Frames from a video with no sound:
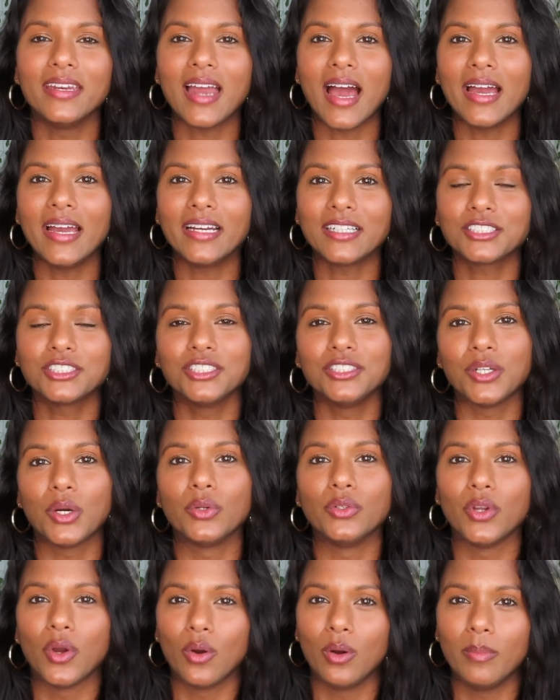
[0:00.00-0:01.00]
I actually
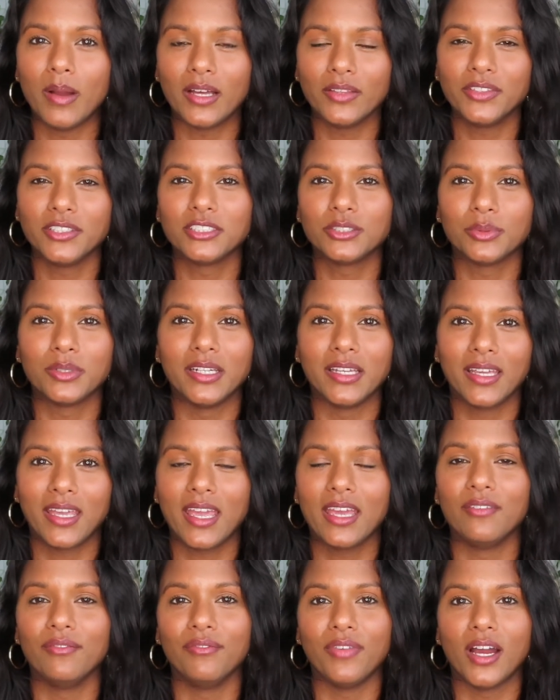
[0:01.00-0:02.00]
don't know about this one and
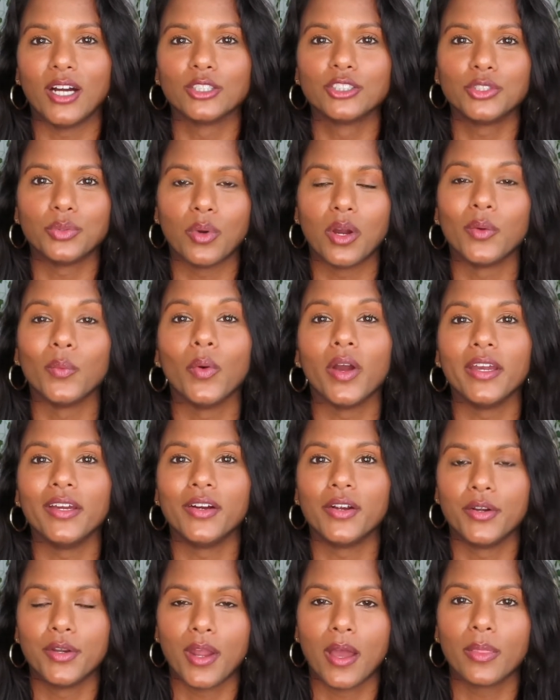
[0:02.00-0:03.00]
can't vouch one way
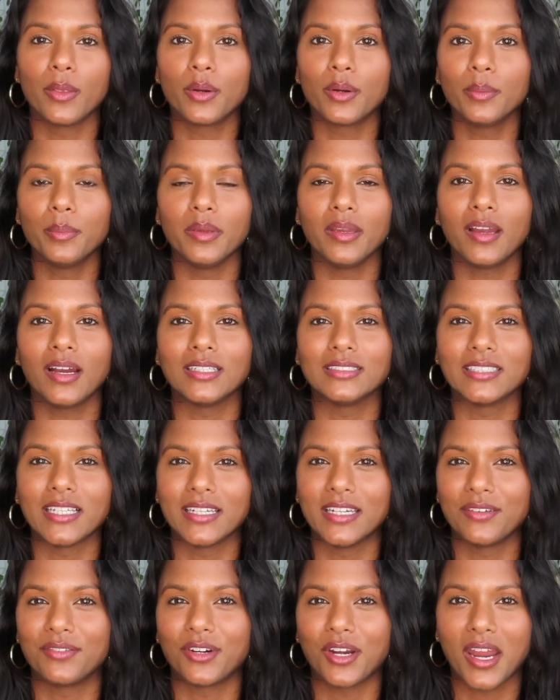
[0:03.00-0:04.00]
or another because I
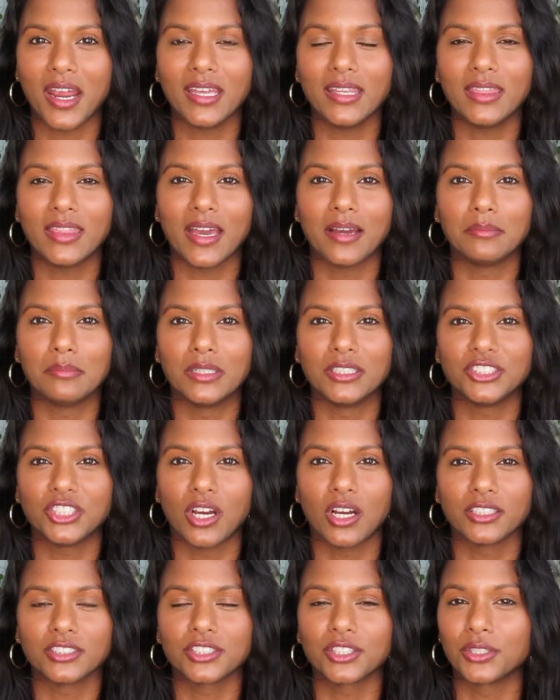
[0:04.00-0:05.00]
never ate that much
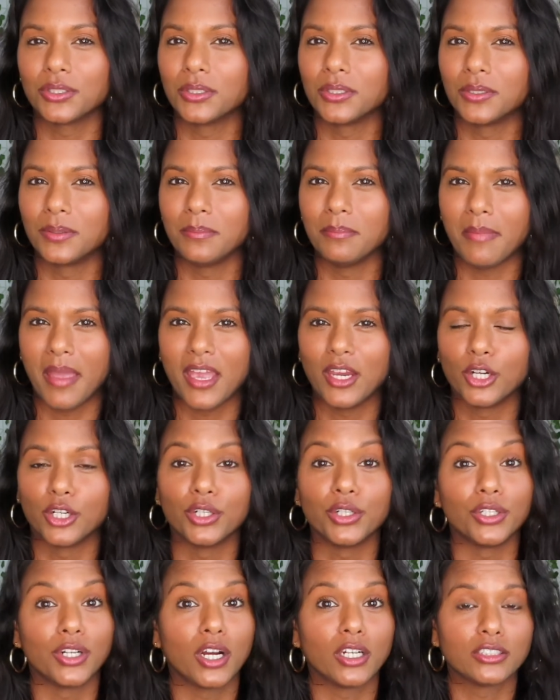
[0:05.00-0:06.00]
Oscar Mayer
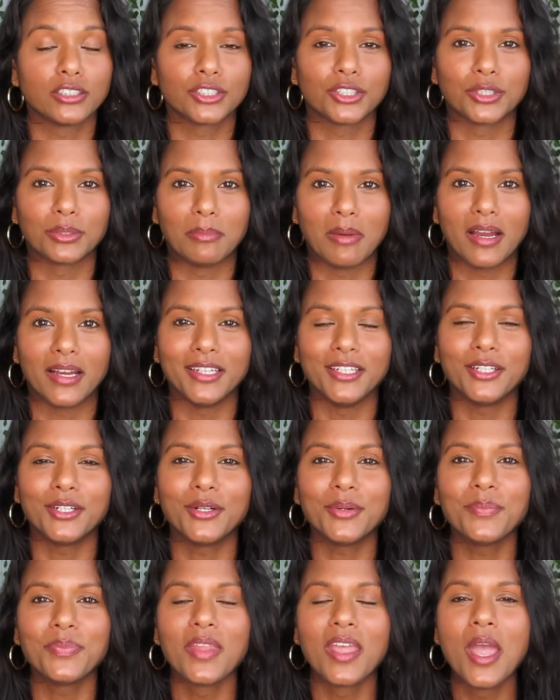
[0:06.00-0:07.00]
or Oscar
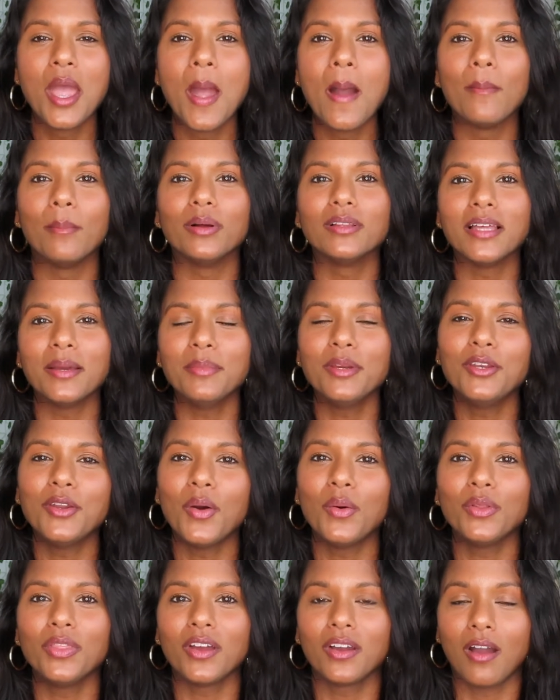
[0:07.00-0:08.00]
Mayer. But let me
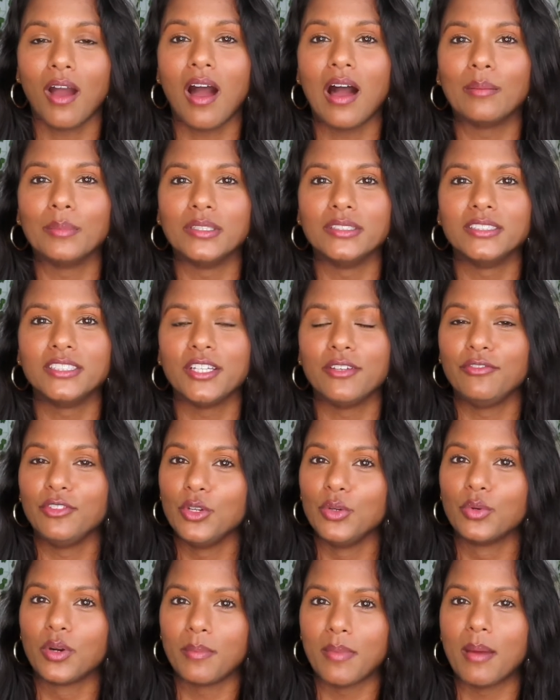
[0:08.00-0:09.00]
know in the comments if
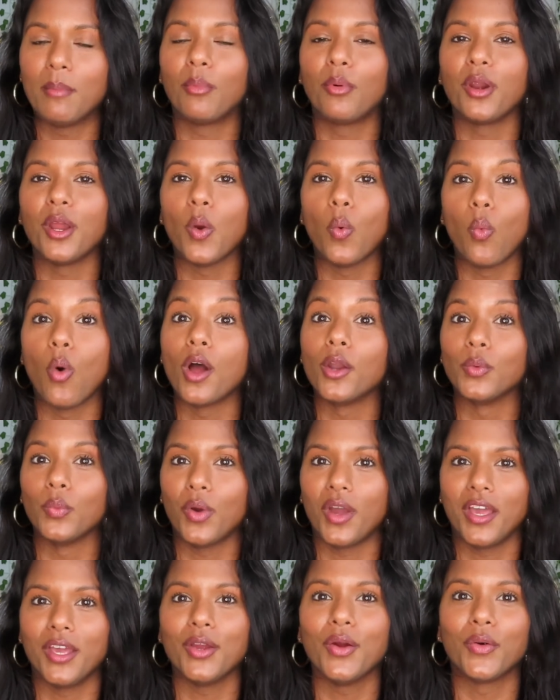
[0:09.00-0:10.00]
you remember it one
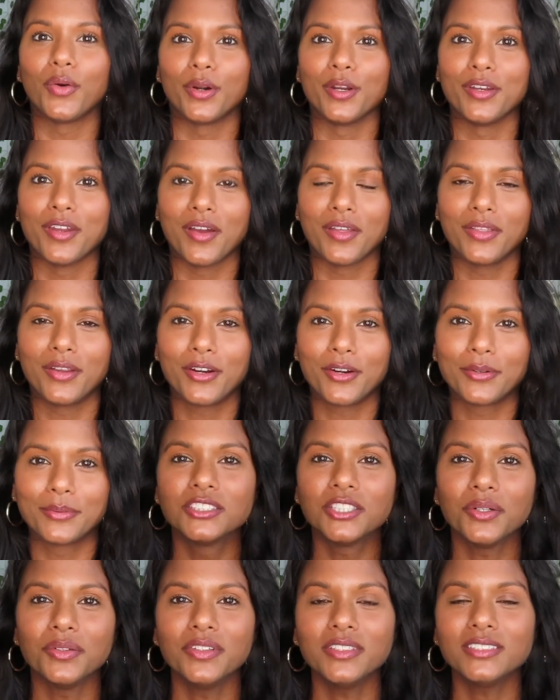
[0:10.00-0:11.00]
way or another.
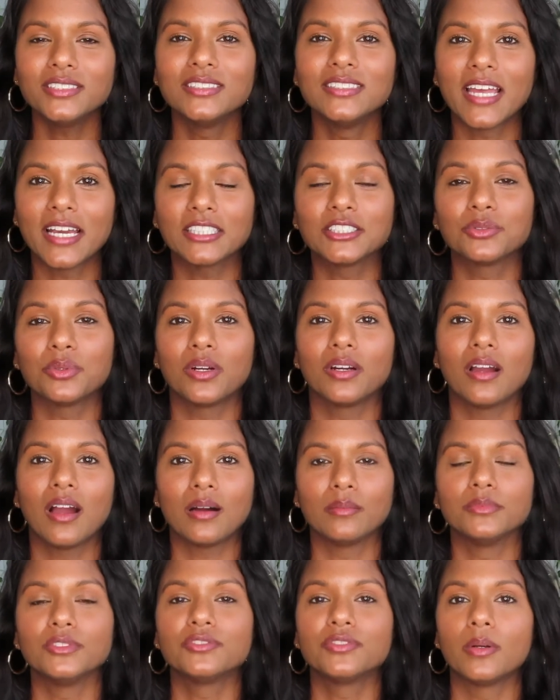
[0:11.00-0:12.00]
So this next one
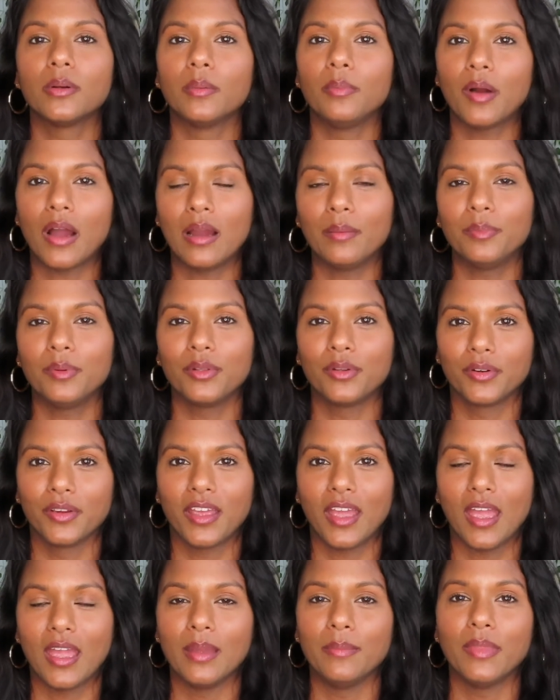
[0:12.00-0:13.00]
comes from a popular
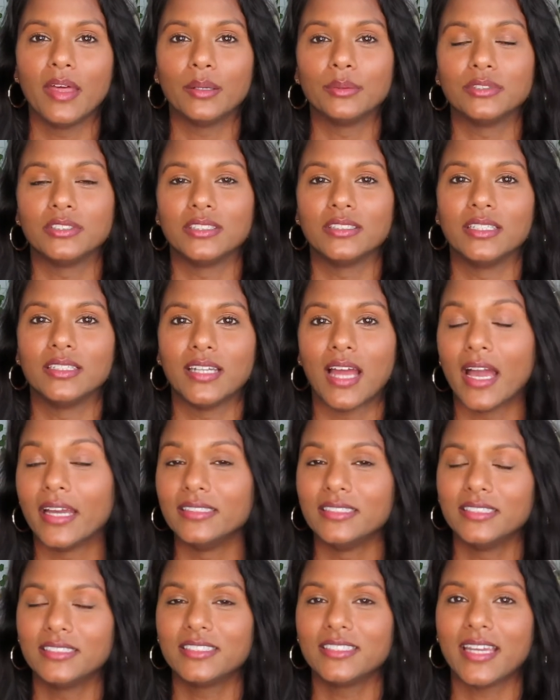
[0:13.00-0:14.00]
game that was in the
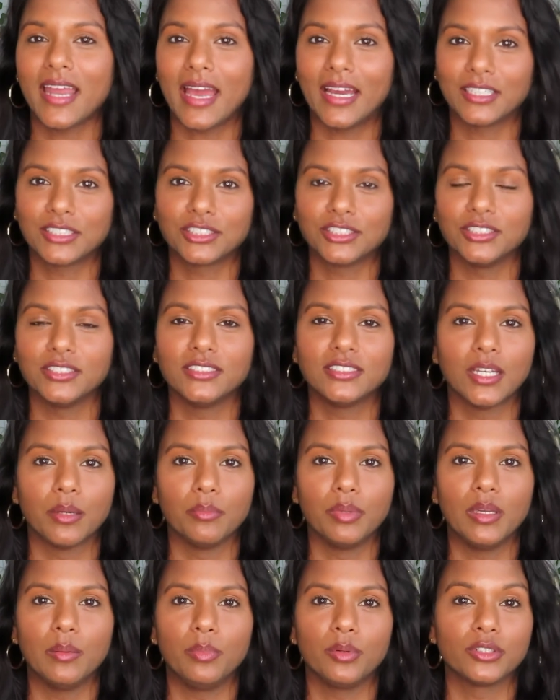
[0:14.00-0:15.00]
90s, and actually some
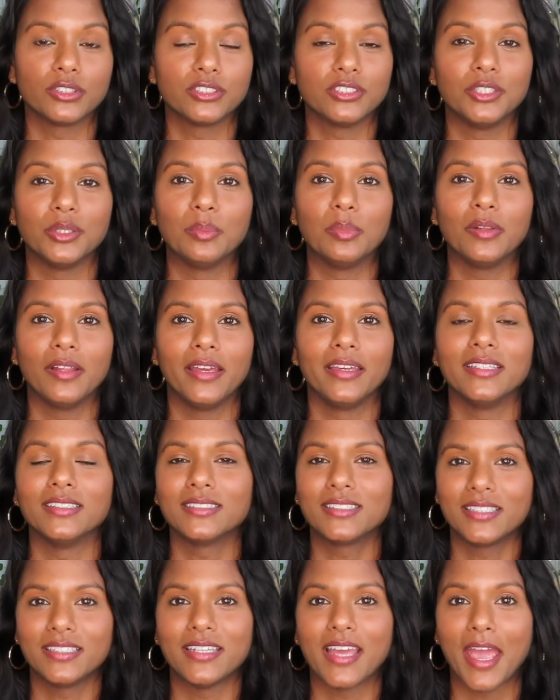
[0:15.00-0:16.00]
people are still playing
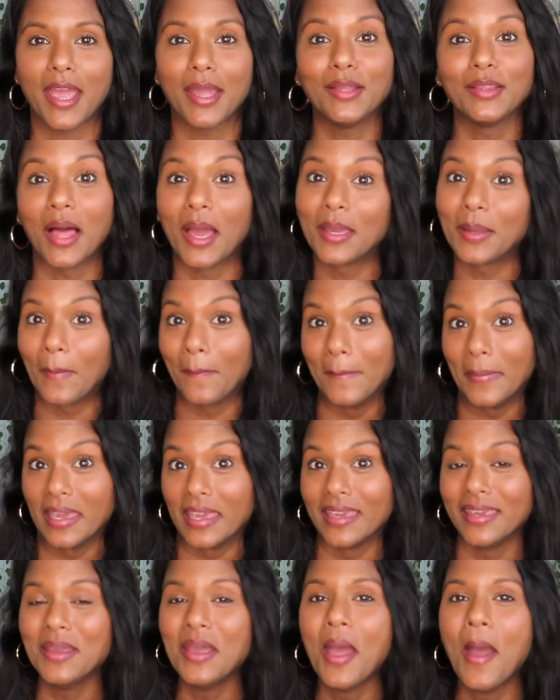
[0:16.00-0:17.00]
it today, like
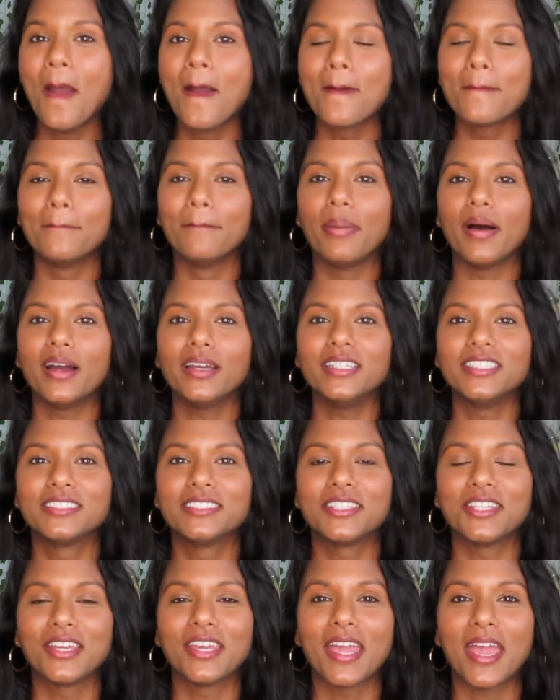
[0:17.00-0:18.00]
me. But it's
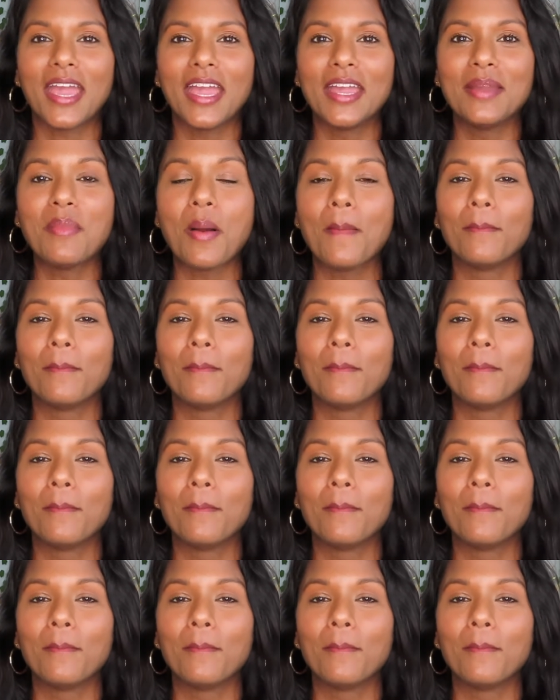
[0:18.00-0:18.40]
the game